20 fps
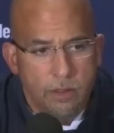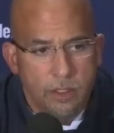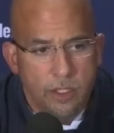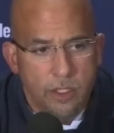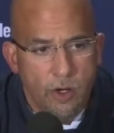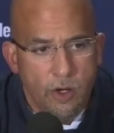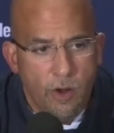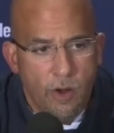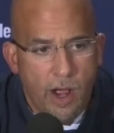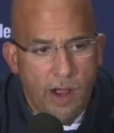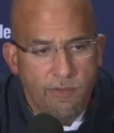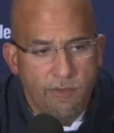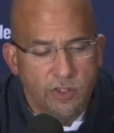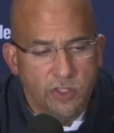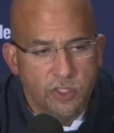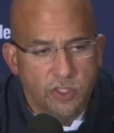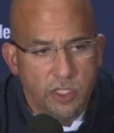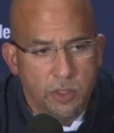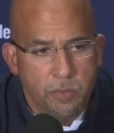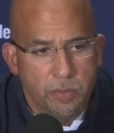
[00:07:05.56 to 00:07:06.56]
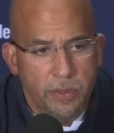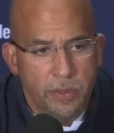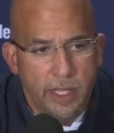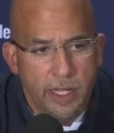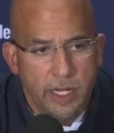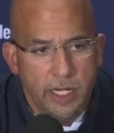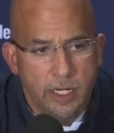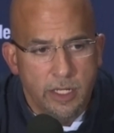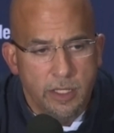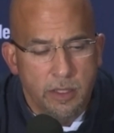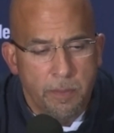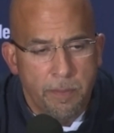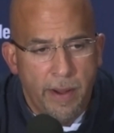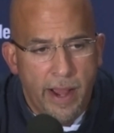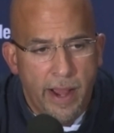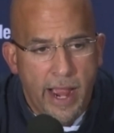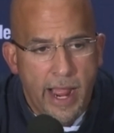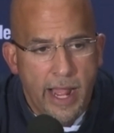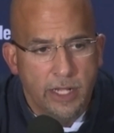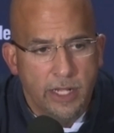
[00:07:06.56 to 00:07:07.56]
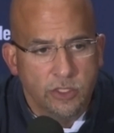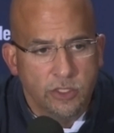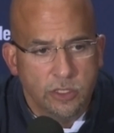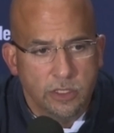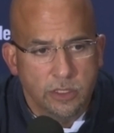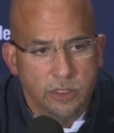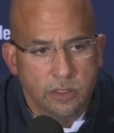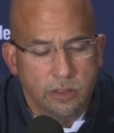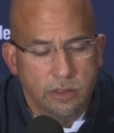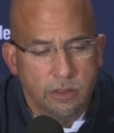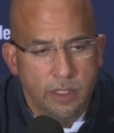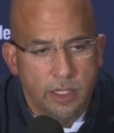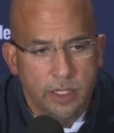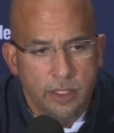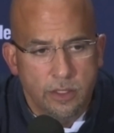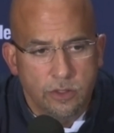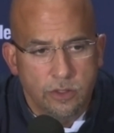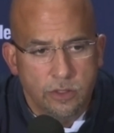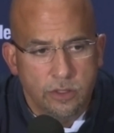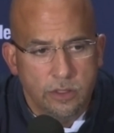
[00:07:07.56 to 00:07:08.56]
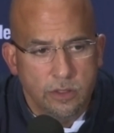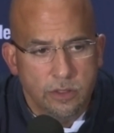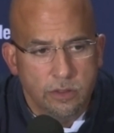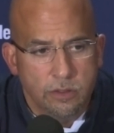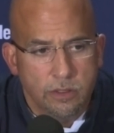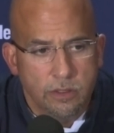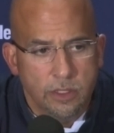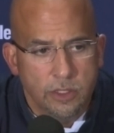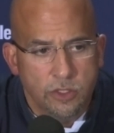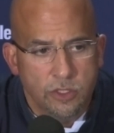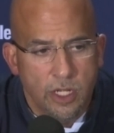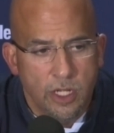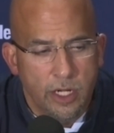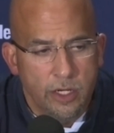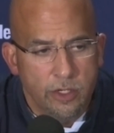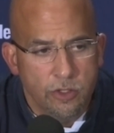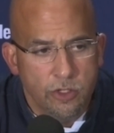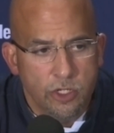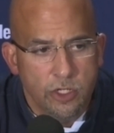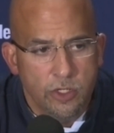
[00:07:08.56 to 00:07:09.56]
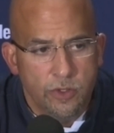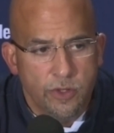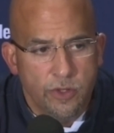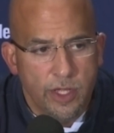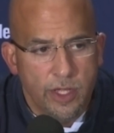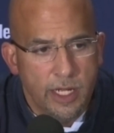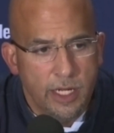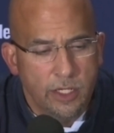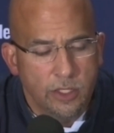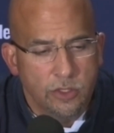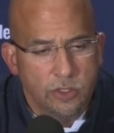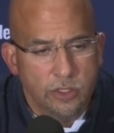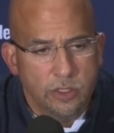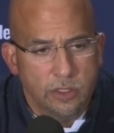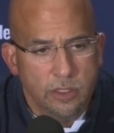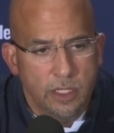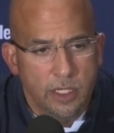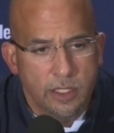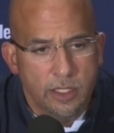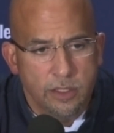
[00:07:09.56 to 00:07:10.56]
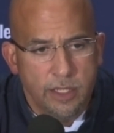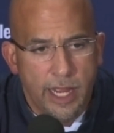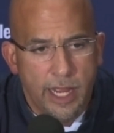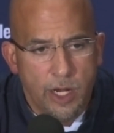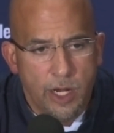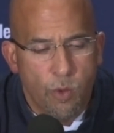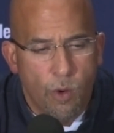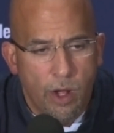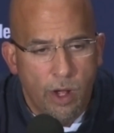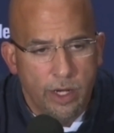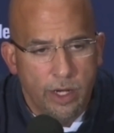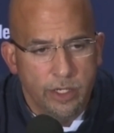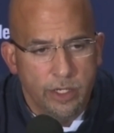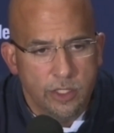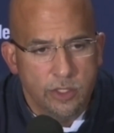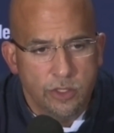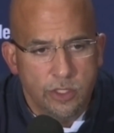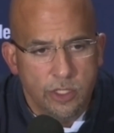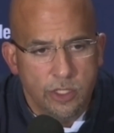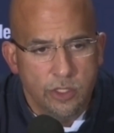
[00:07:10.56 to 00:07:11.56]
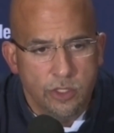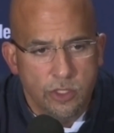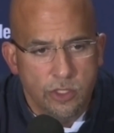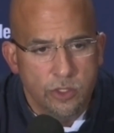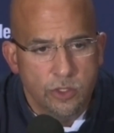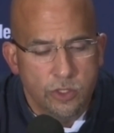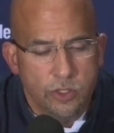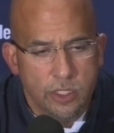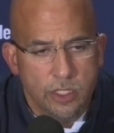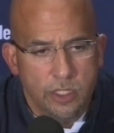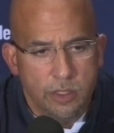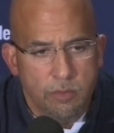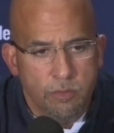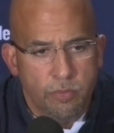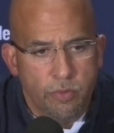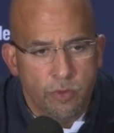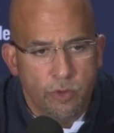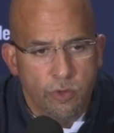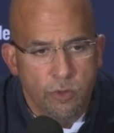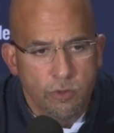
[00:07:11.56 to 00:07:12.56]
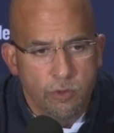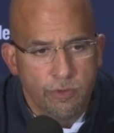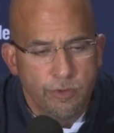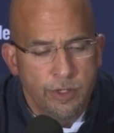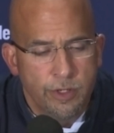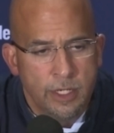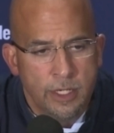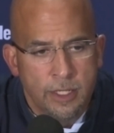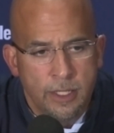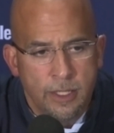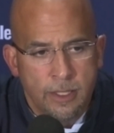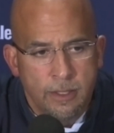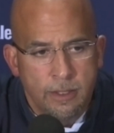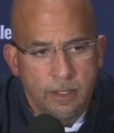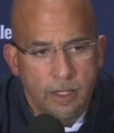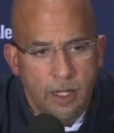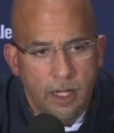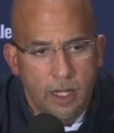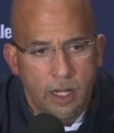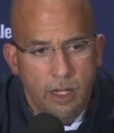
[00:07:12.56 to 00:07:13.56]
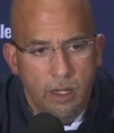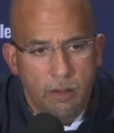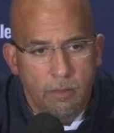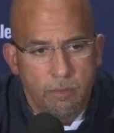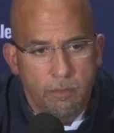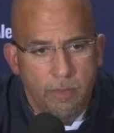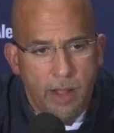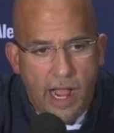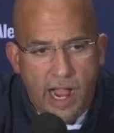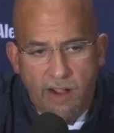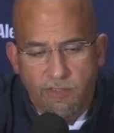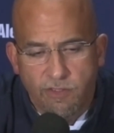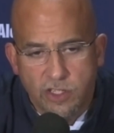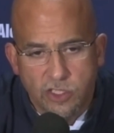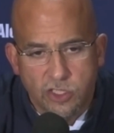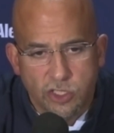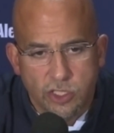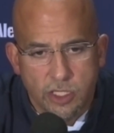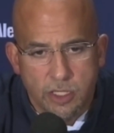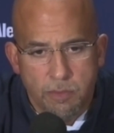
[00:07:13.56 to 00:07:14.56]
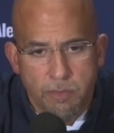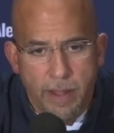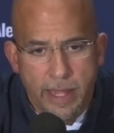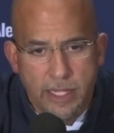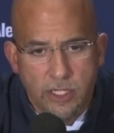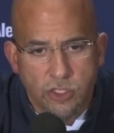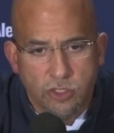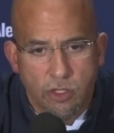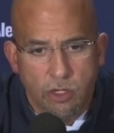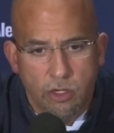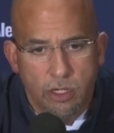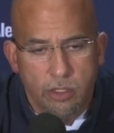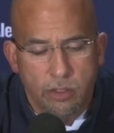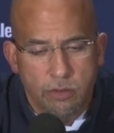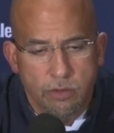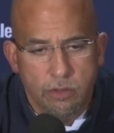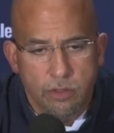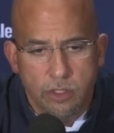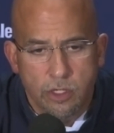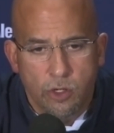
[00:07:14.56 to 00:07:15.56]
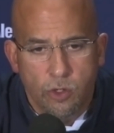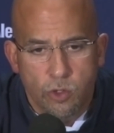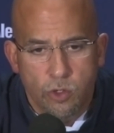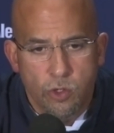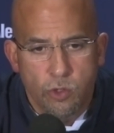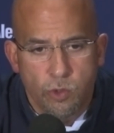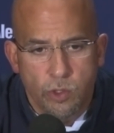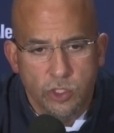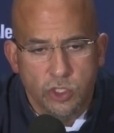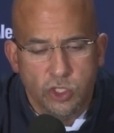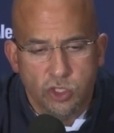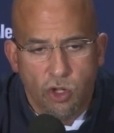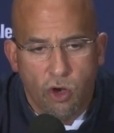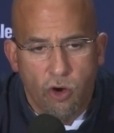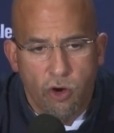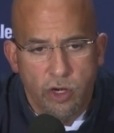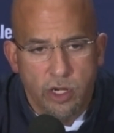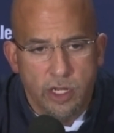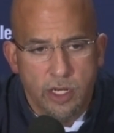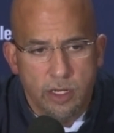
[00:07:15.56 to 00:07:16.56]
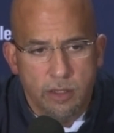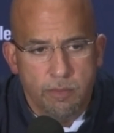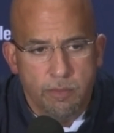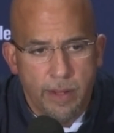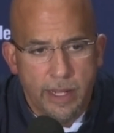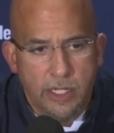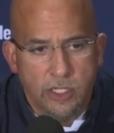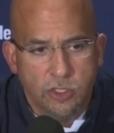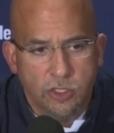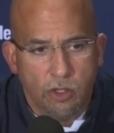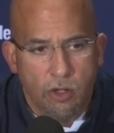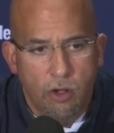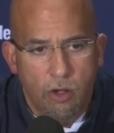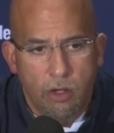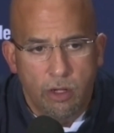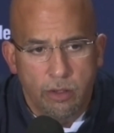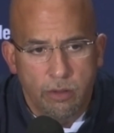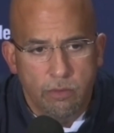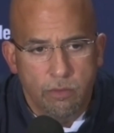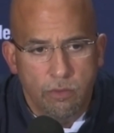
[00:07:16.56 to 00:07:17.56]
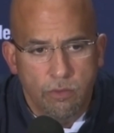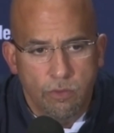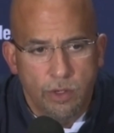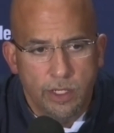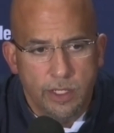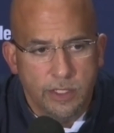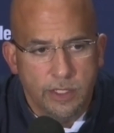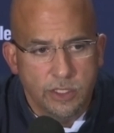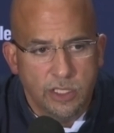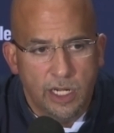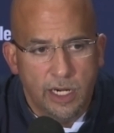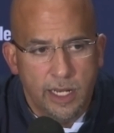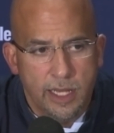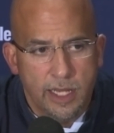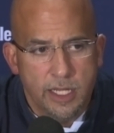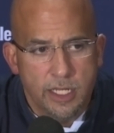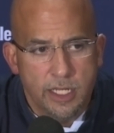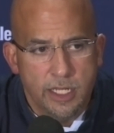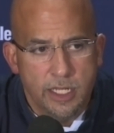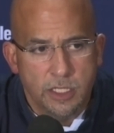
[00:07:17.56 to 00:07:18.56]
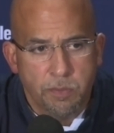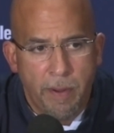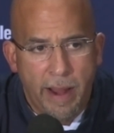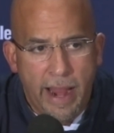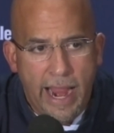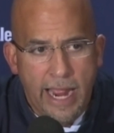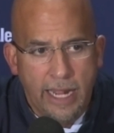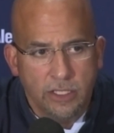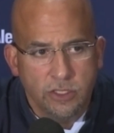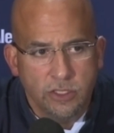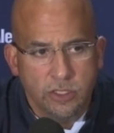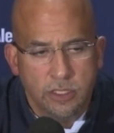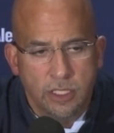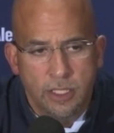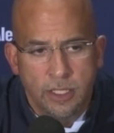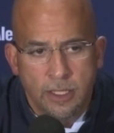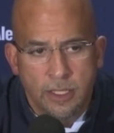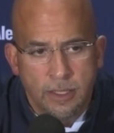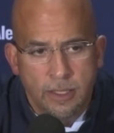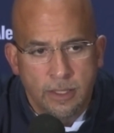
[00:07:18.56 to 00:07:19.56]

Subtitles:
you know, obviously played in the past and has done good things, and Taquan continues to improve. Obviously, based on, you know, who has started and based on what he's done in his past,